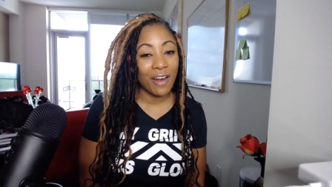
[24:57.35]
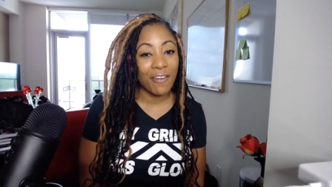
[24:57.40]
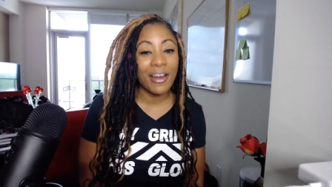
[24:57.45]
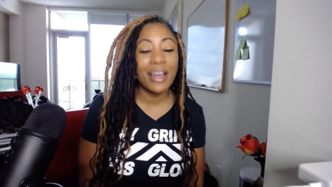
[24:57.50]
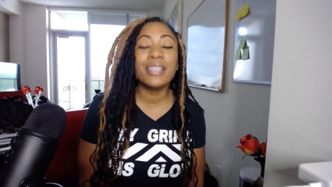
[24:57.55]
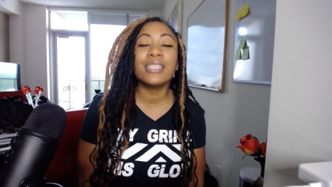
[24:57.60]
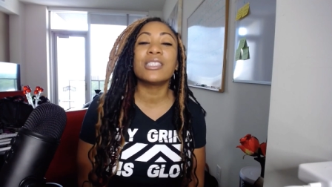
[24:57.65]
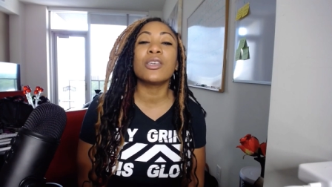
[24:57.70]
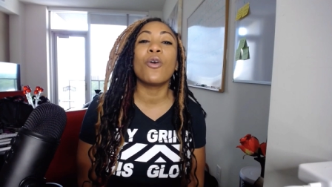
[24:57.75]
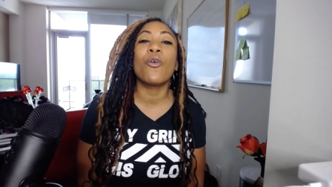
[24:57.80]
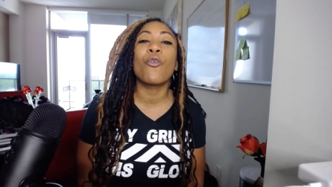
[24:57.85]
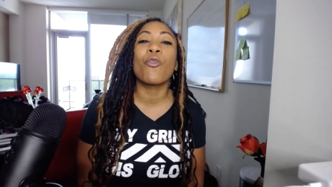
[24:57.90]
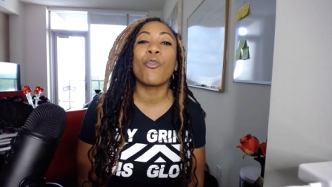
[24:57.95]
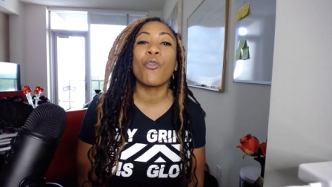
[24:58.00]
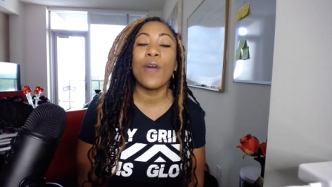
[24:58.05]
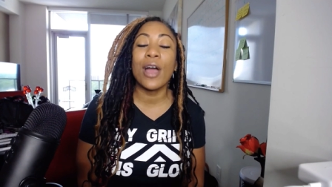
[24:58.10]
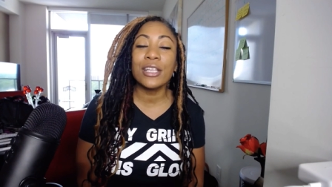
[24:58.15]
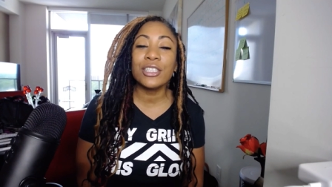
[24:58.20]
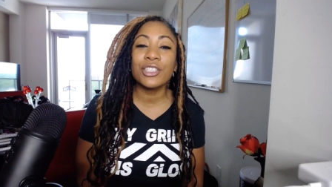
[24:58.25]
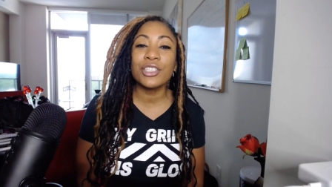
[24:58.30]
All right? So
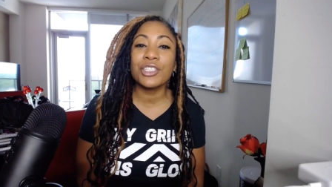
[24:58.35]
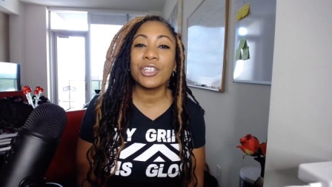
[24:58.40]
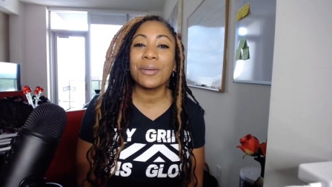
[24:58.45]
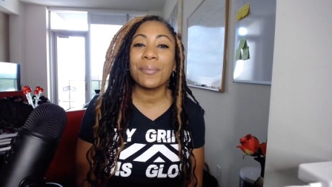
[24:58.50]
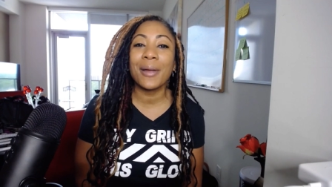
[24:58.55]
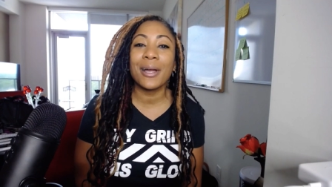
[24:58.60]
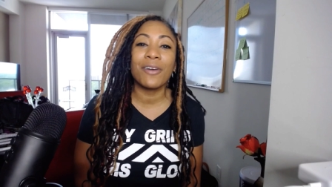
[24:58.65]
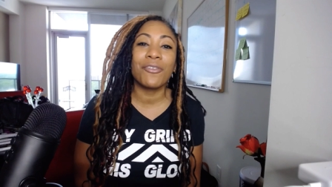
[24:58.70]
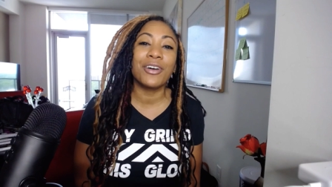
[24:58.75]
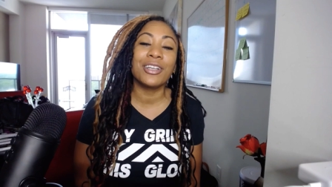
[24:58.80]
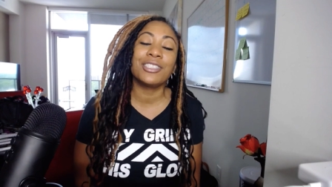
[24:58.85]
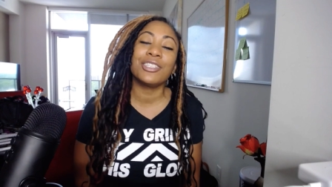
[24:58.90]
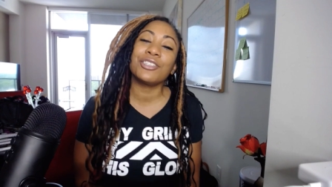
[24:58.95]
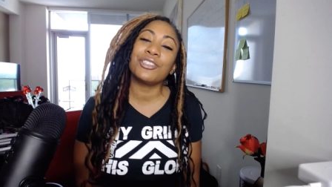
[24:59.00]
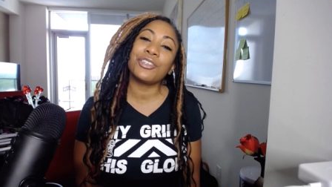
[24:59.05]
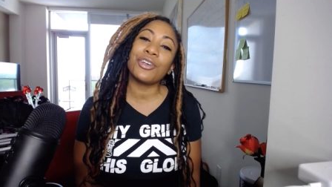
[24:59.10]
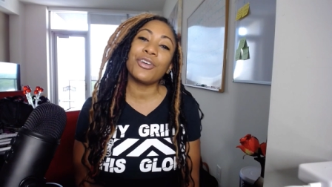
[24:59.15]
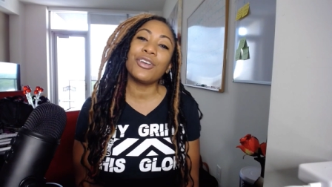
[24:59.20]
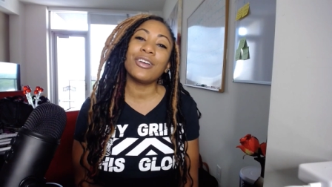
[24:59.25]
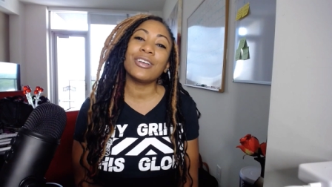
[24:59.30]
register by going to
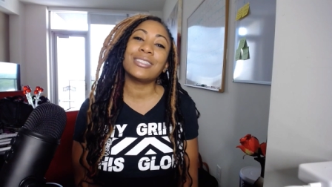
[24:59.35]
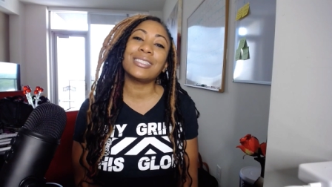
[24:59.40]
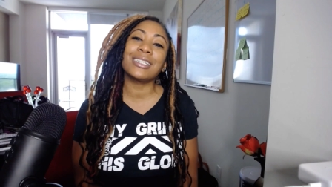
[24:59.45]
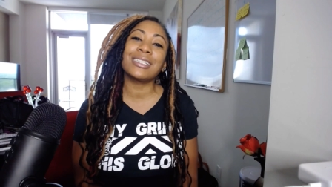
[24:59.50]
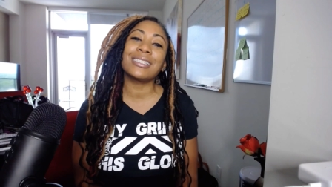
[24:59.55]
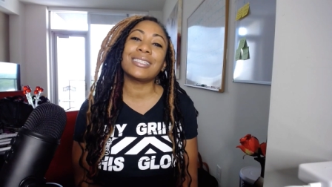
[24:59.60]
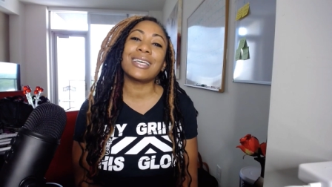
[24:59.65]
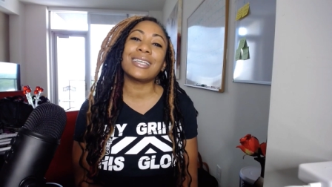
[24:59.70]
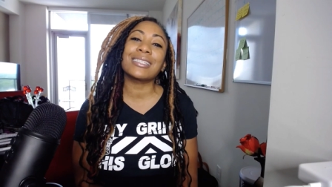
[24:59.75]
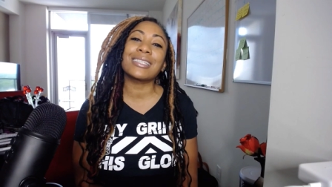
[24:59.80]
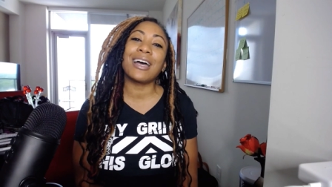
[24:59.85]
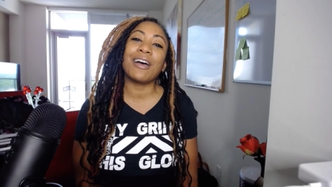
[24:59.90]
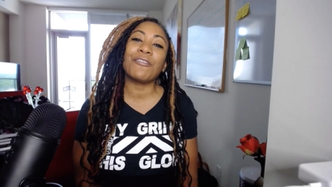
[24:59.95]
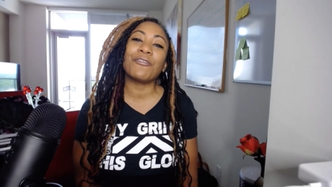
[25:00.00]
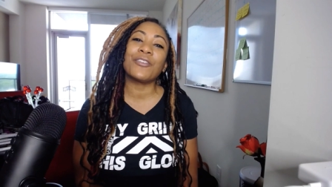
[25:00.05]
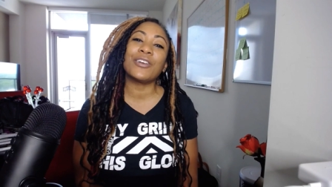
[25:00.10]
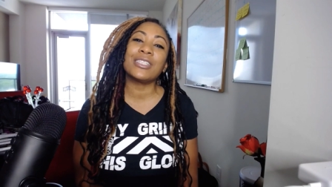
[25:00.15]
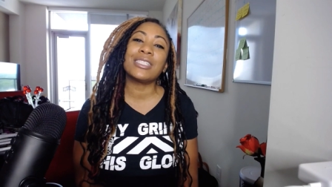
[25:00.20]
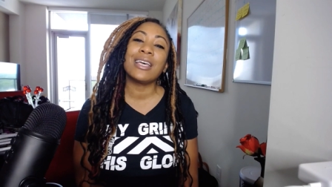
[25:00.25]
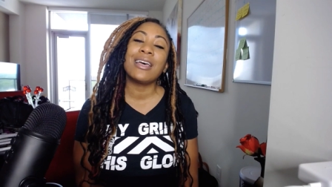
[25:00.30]
Show Your Success
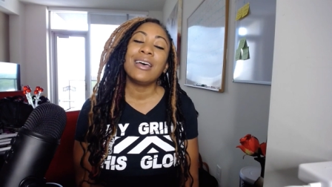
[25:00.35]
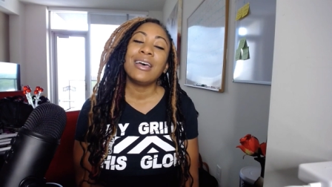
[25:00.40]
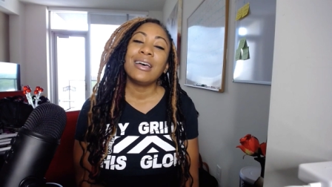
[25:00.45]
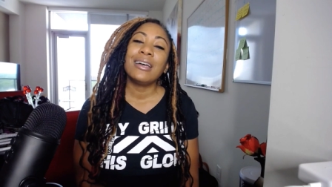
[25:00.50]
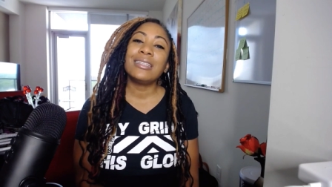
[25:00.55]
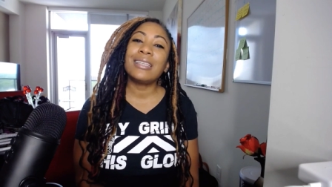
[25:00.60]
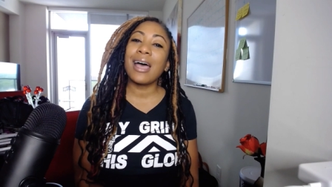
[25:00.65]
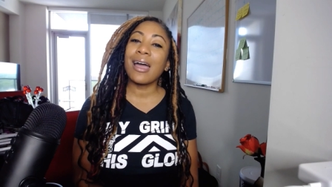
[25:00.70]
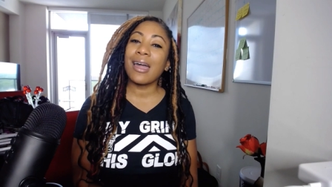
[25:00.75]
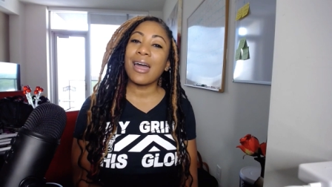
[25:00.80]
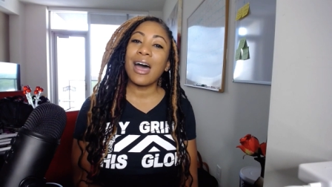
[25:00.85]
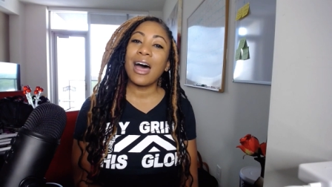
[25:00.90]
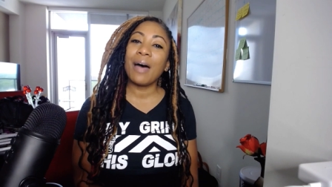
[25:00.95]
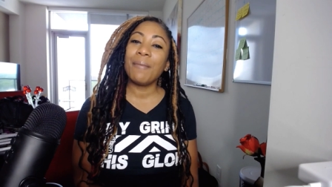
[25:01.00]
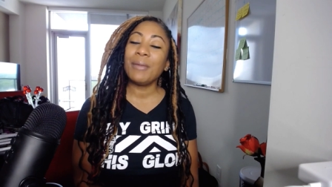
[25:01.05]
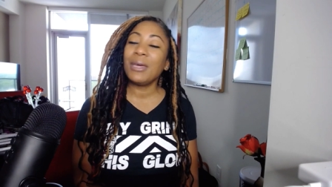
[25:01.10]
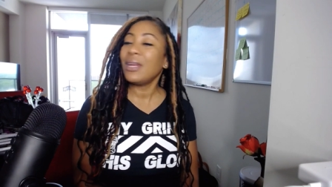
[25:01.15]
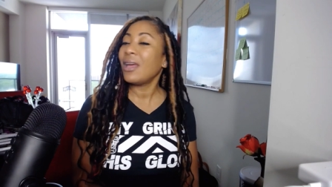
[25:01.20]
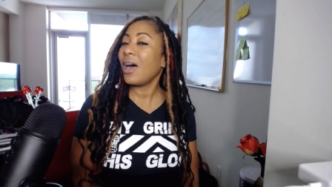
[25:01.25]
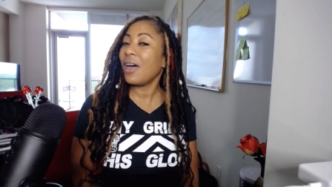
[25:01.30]
Conference
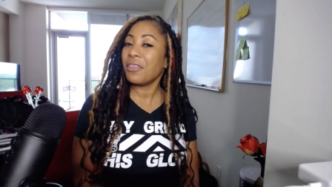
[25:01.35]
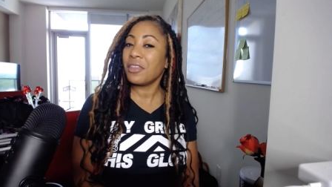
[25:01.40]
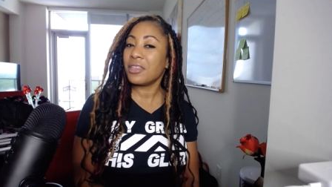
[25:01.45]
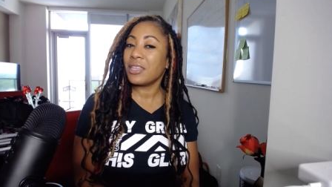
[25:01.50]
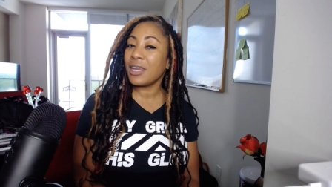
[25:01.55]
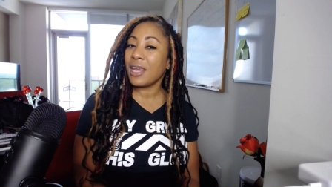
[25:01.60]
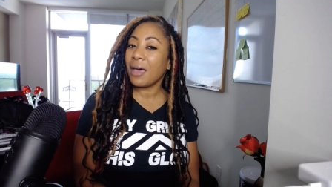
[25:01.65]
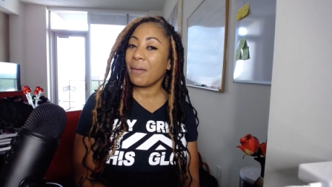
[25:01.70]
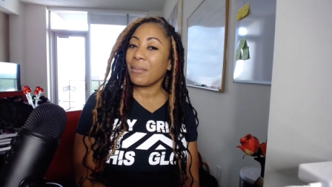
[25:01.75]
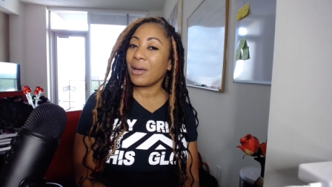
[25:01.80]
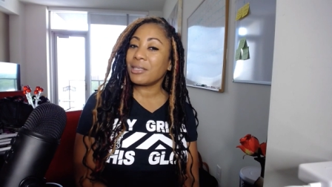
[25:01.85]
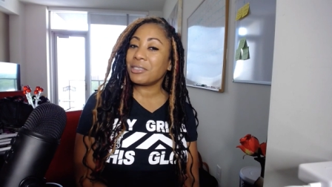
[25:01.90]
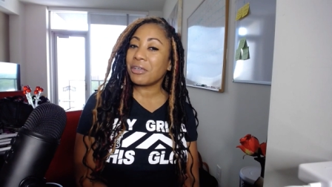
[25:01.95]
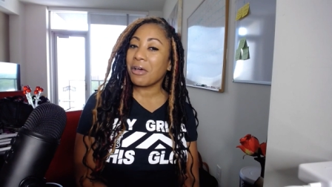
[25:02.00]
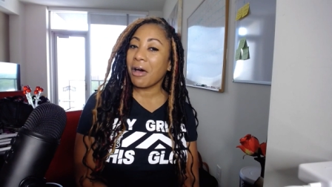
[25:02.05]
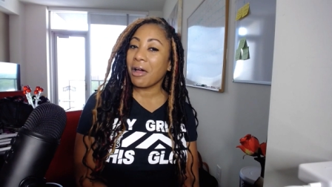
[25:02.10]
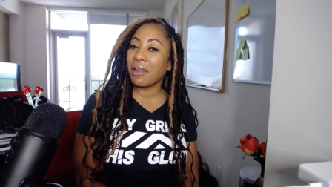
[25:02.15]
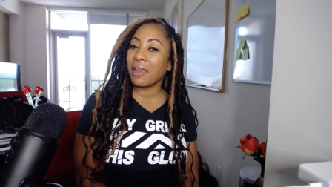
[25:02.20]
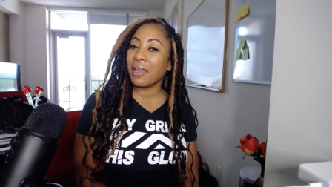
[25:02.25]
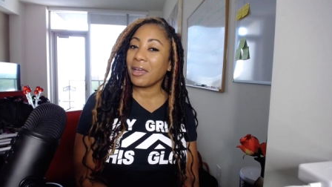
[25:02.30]
gmail.com. And other than that, my
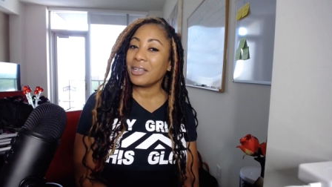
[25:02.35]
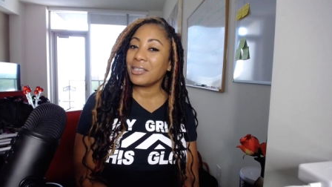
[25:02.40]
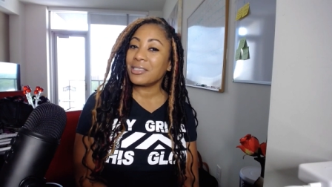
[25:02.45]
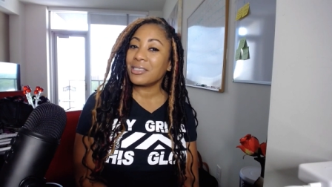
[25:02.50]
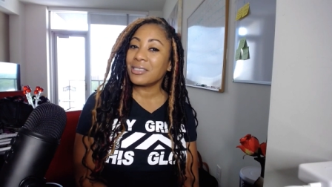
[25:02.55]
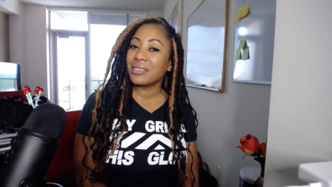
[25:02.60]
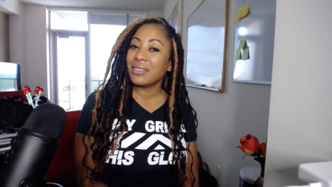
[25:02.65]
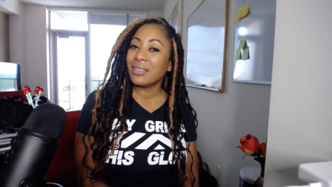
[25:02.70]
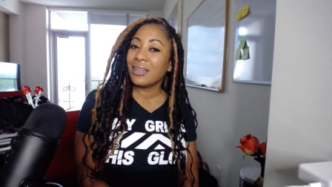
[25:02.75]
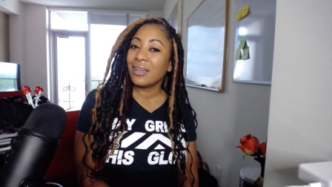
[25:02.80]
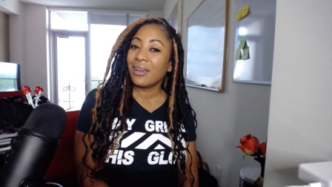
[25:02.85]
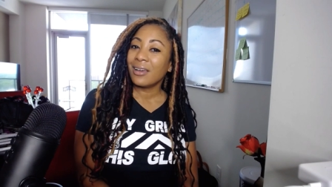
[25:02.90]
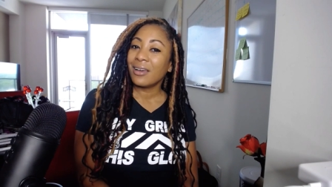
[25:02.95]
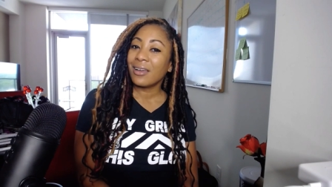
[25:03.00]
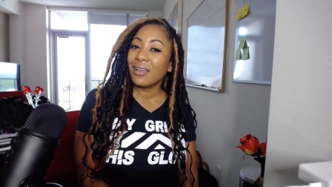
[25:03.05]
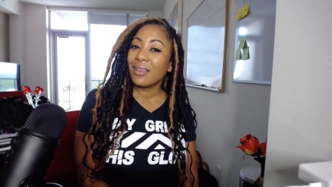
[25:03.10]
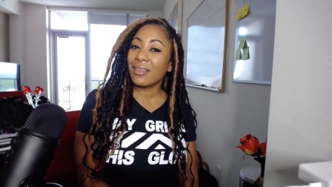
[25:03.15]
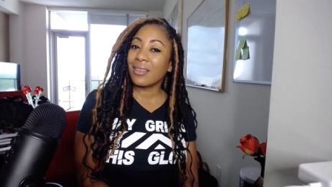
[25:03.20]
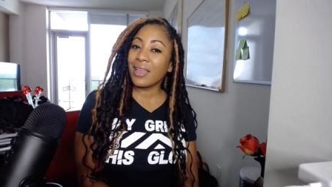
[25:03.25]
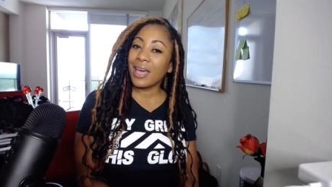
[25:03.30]
darlings,
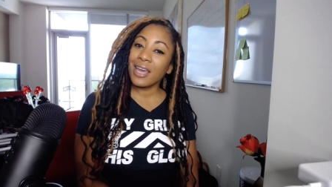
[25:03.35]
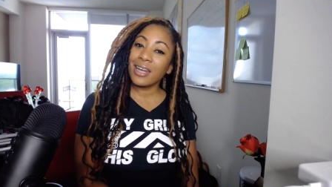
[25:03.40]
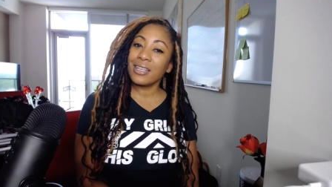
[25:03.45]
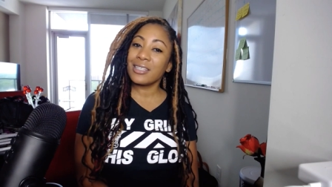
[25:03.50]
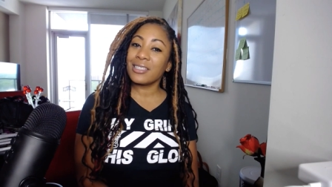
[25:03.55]
that is